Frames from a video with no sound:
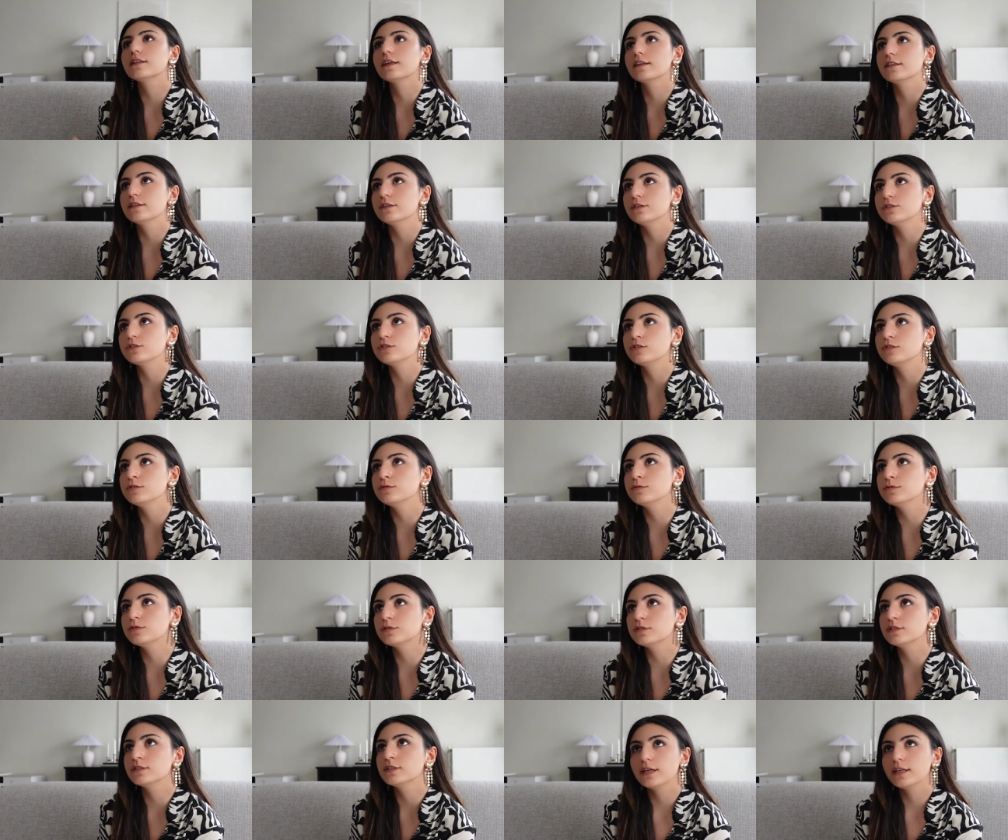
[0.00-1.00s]
leathers
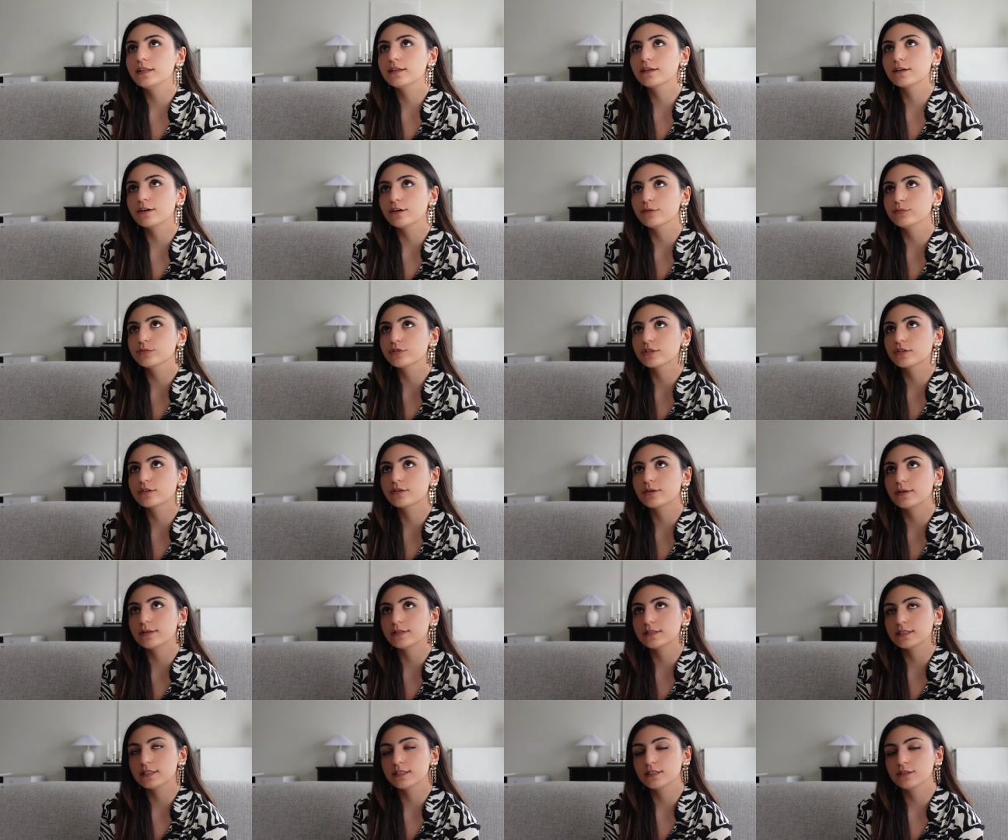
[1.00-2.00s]
used. It comes
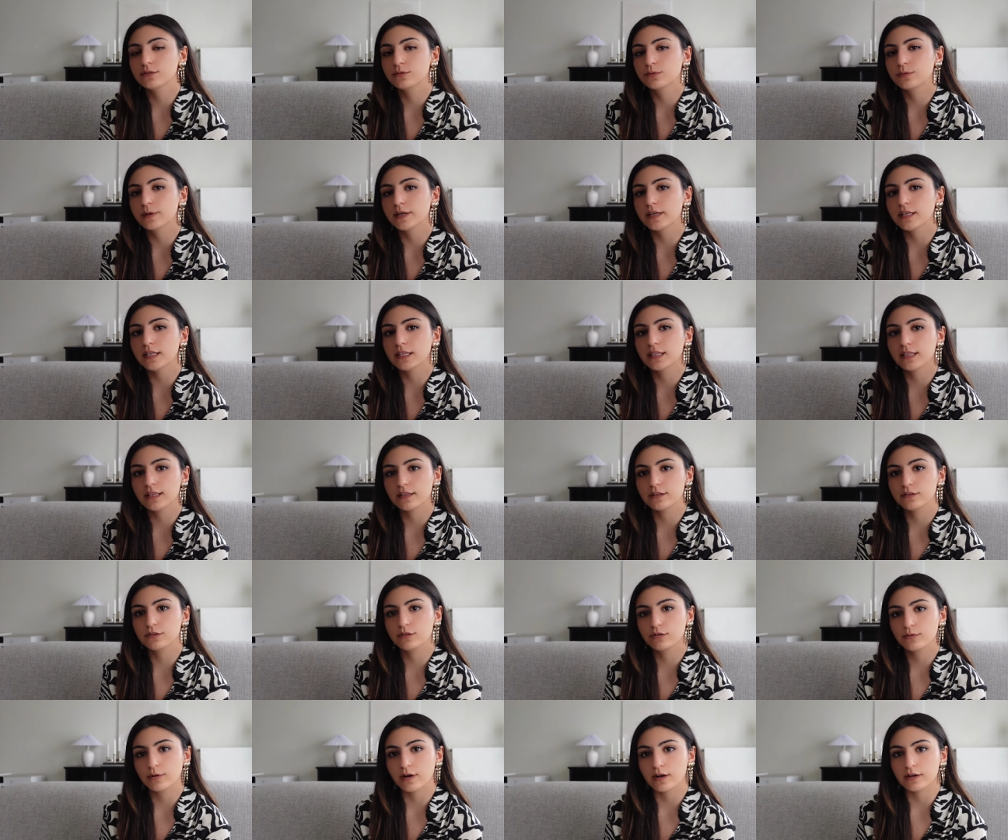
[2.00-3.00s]
across in a way that
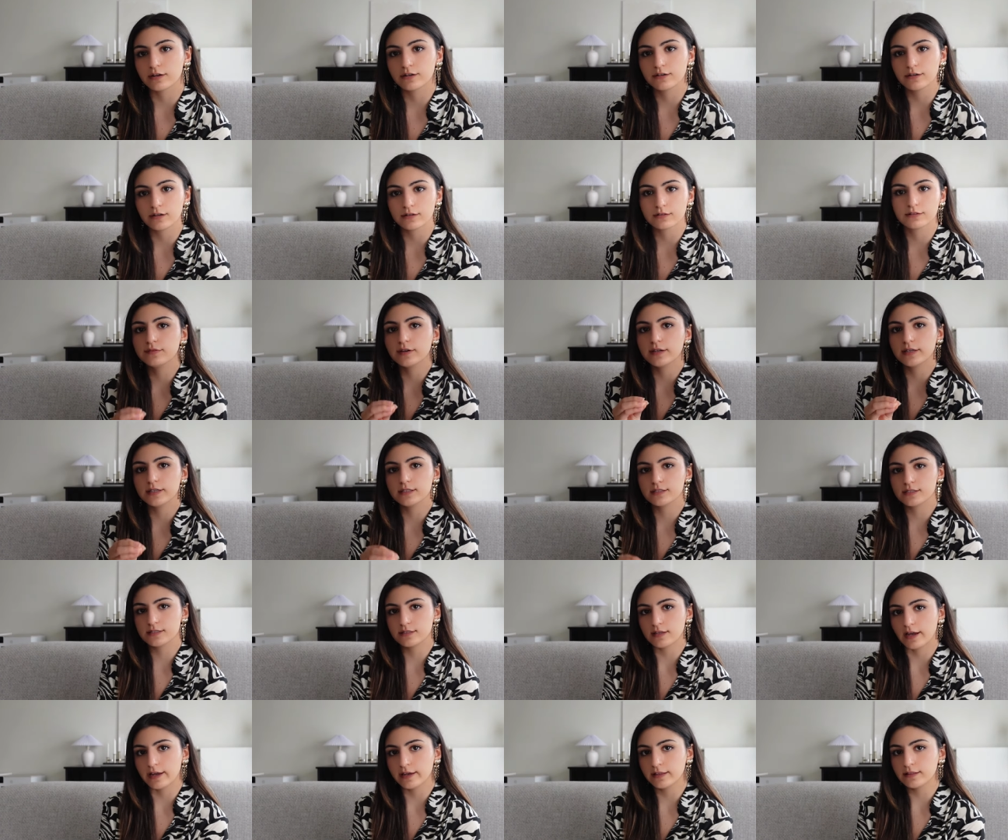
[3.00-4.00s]
you are not very
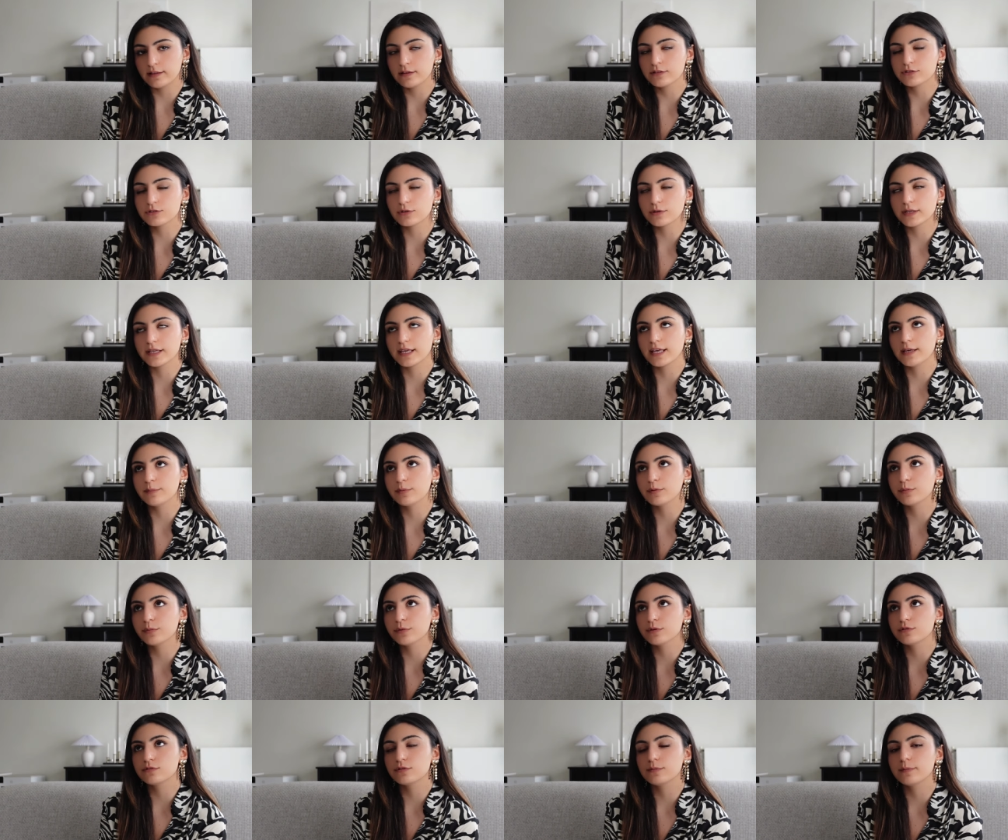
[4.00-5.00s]
stylish or
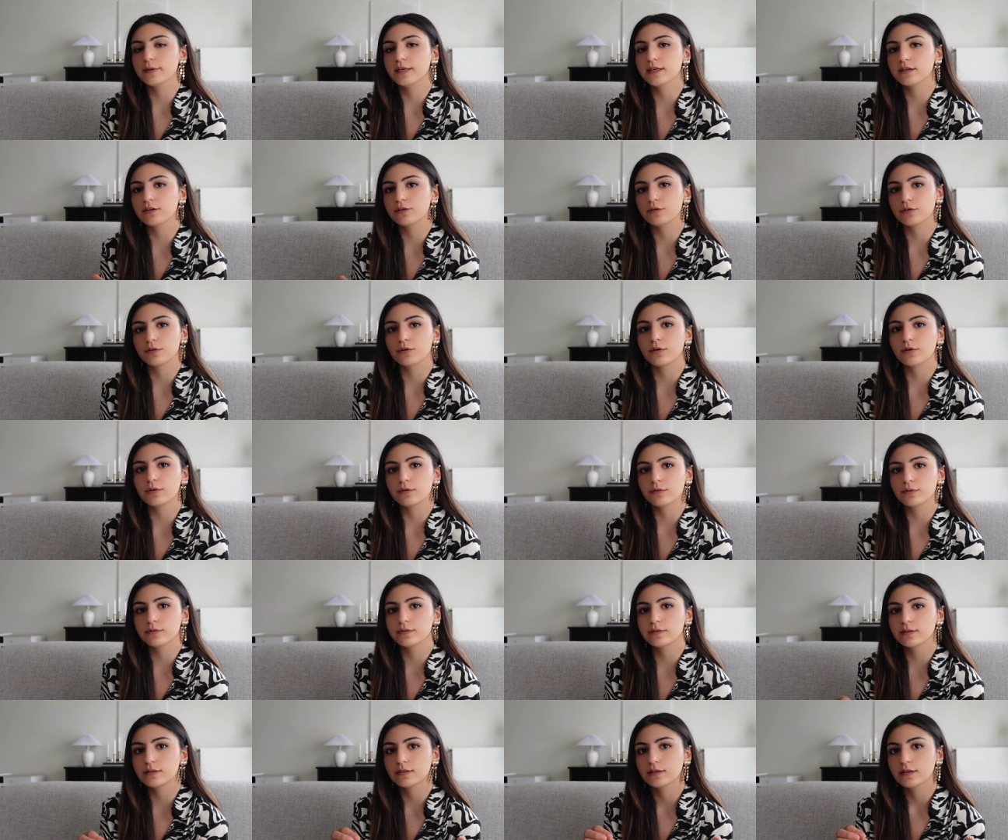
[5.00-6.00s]
capable to make your
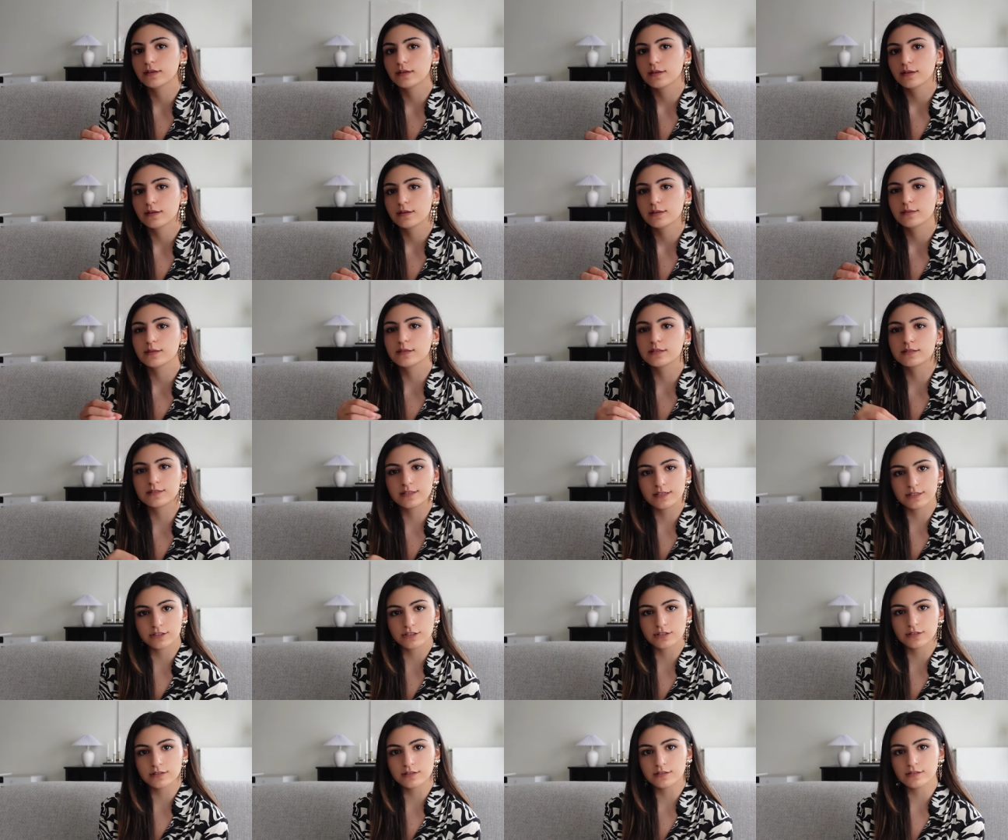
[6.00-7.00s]
own
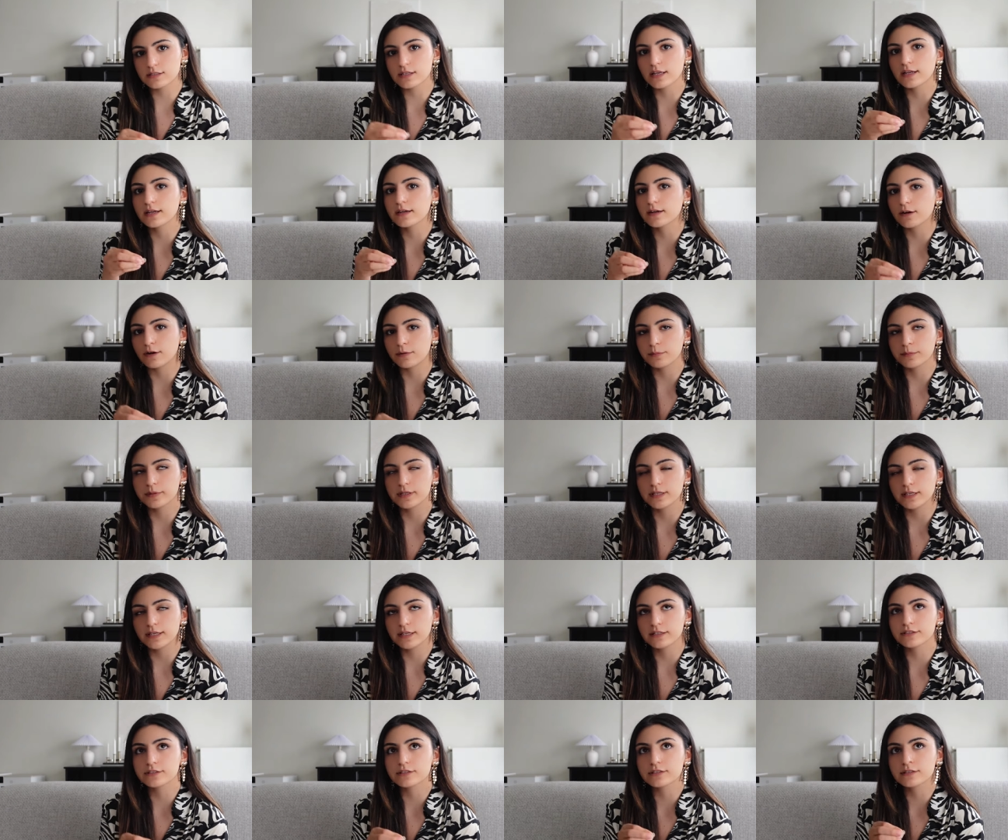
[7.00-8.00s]
decisions and
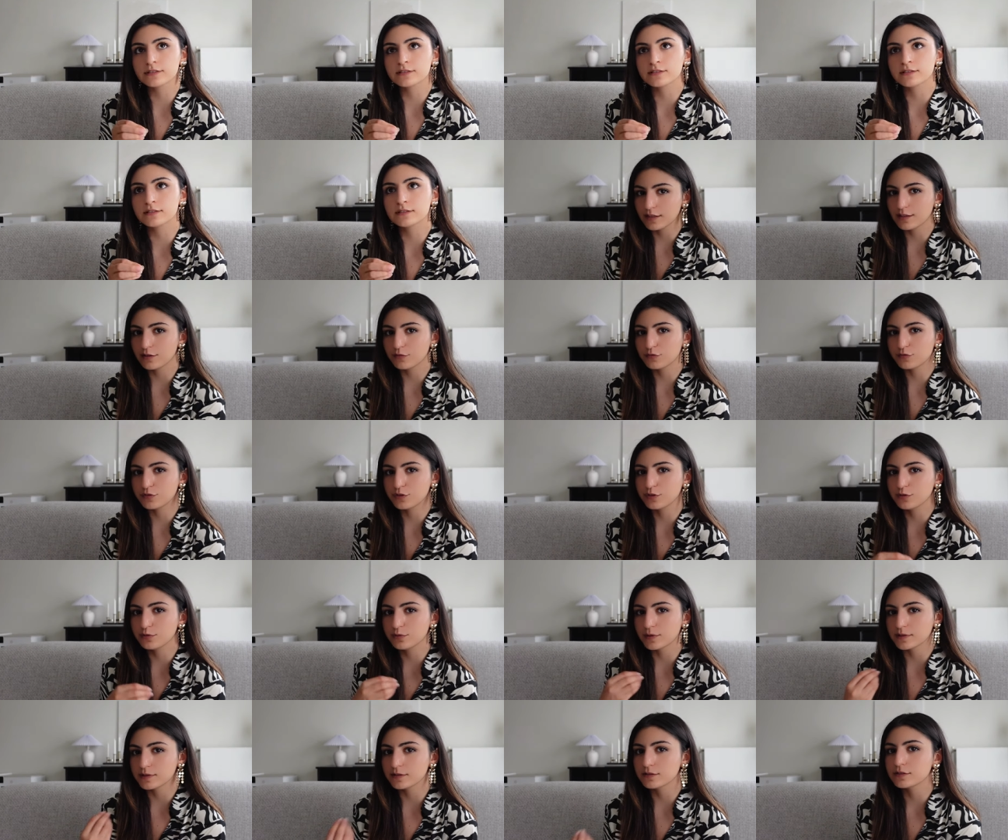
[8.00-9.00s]
combinations, if you
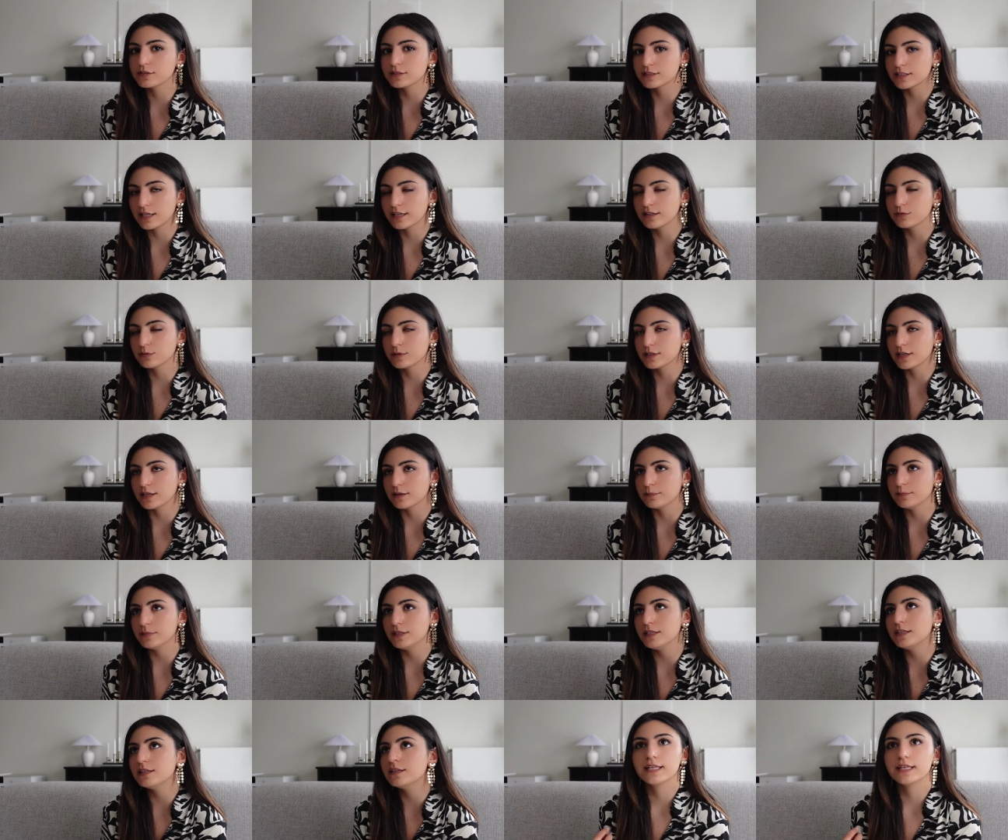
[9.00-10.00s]
understand what I
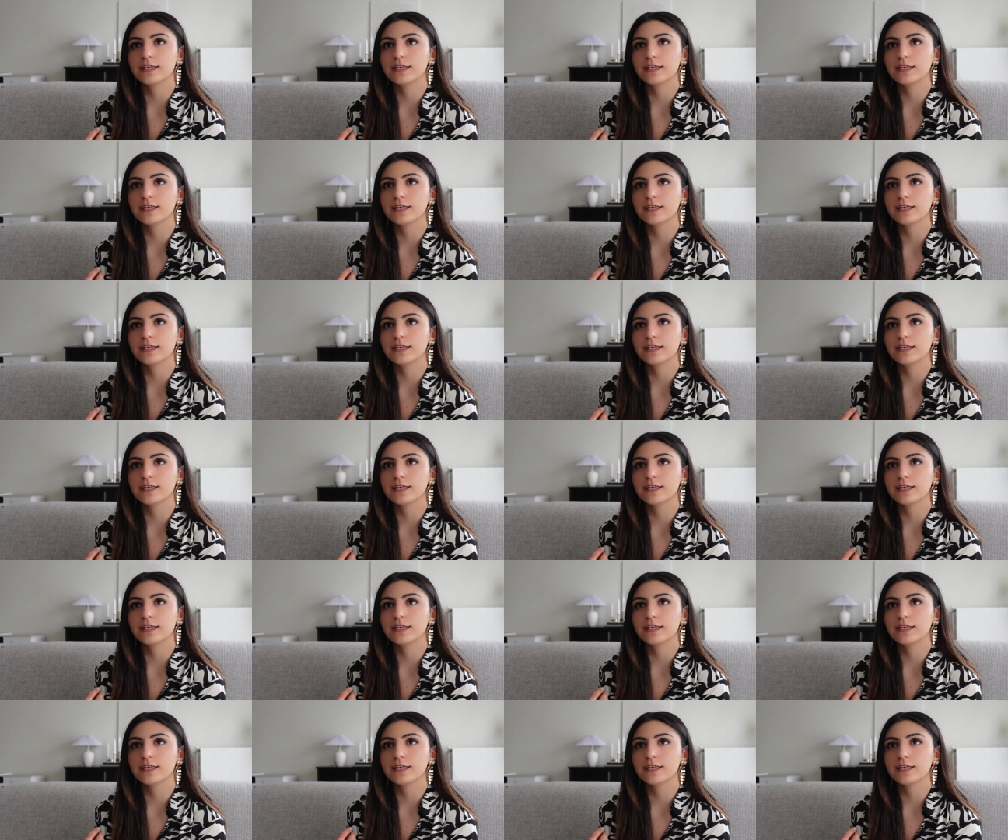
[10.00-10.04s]
mean.